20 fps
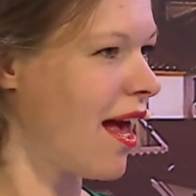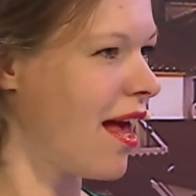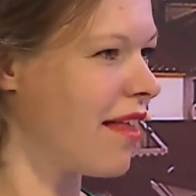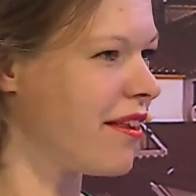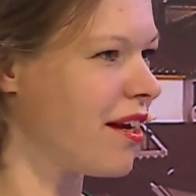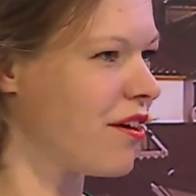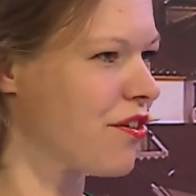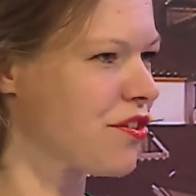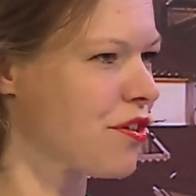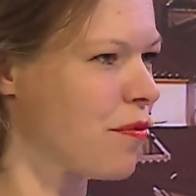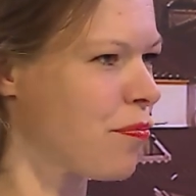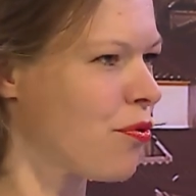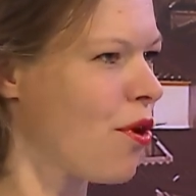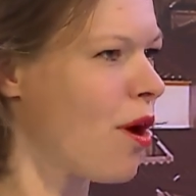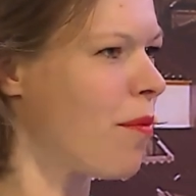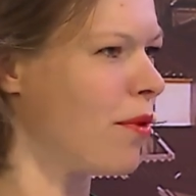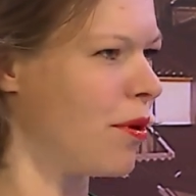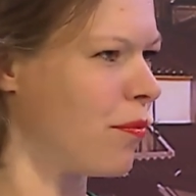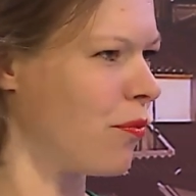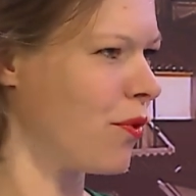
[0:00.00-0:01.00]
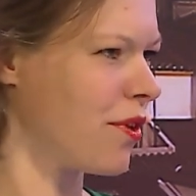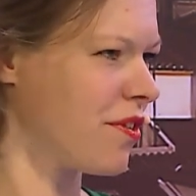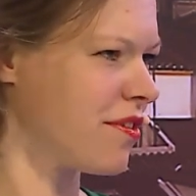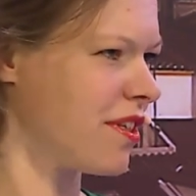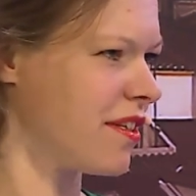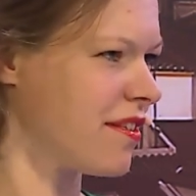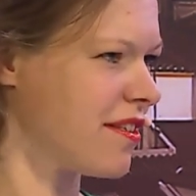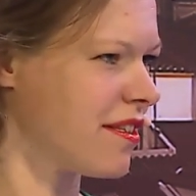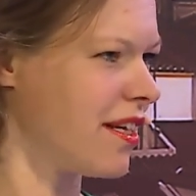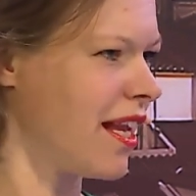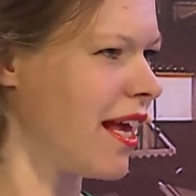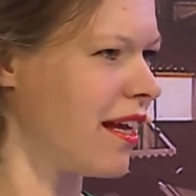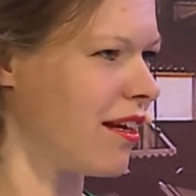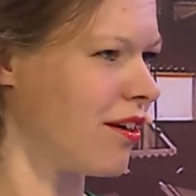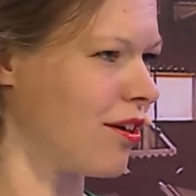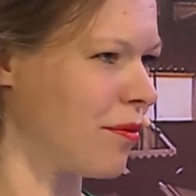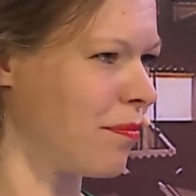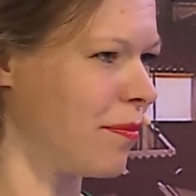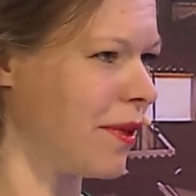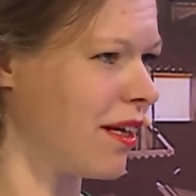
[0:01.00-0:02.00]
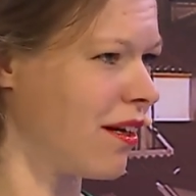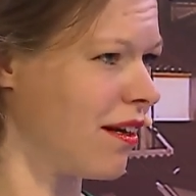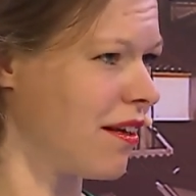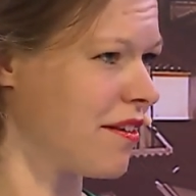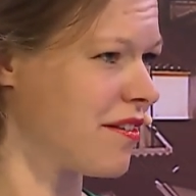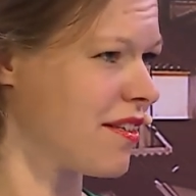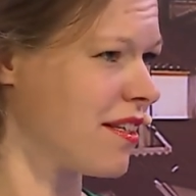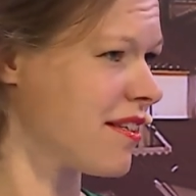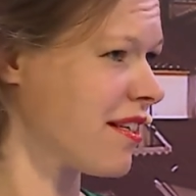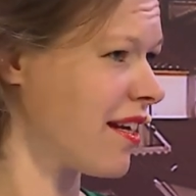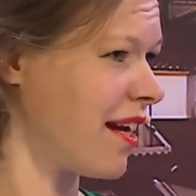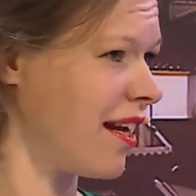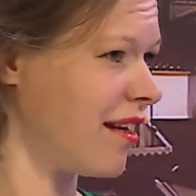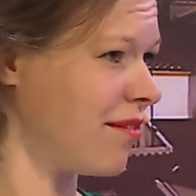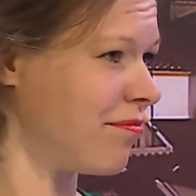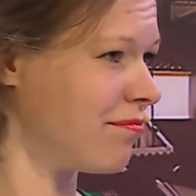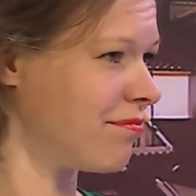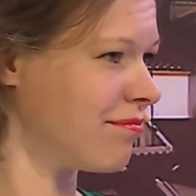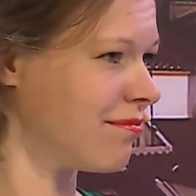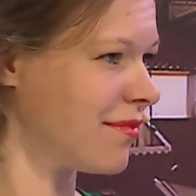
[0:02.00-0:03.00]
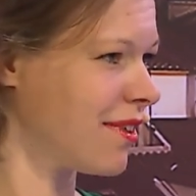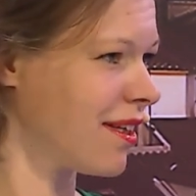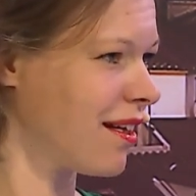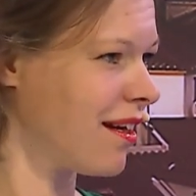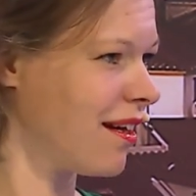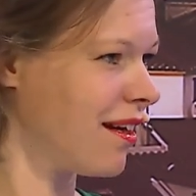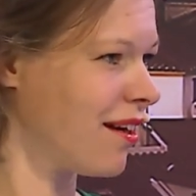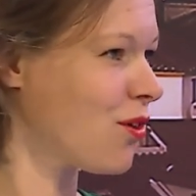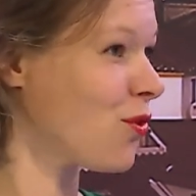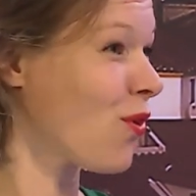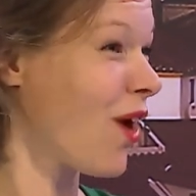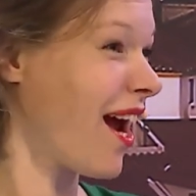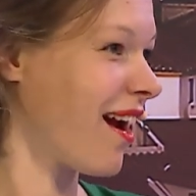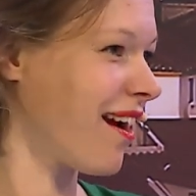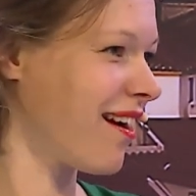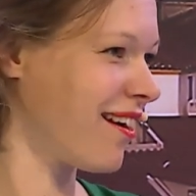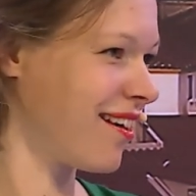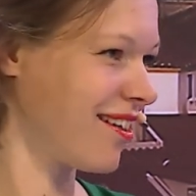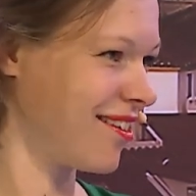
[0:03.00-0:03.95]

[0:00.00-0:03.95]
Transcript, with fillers: And there is a problem with this layer because it can crack,